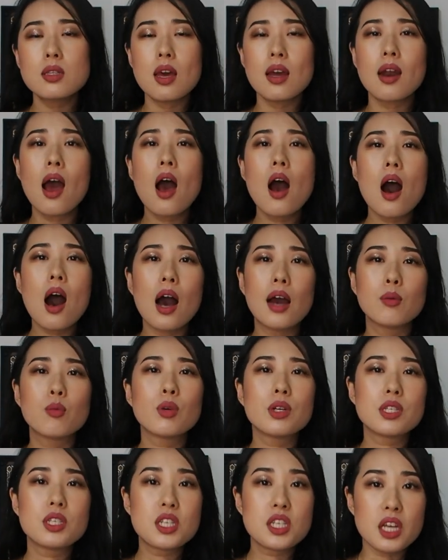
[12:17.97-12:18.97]
then I
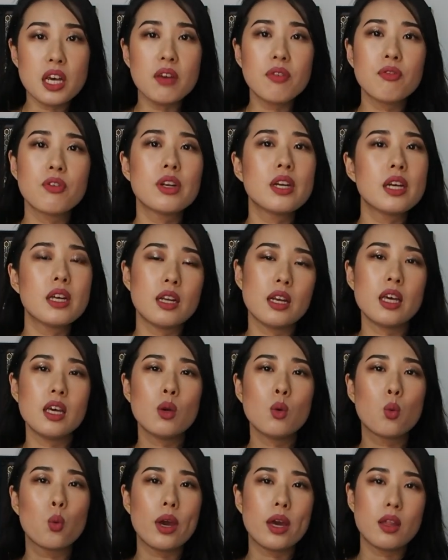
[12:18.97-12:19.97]
would
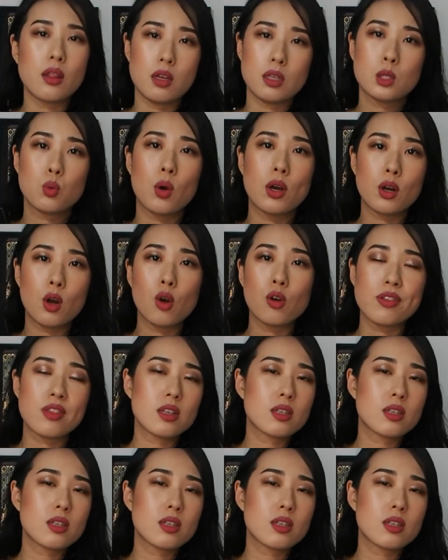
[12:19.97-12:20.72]
definitely wear this one on.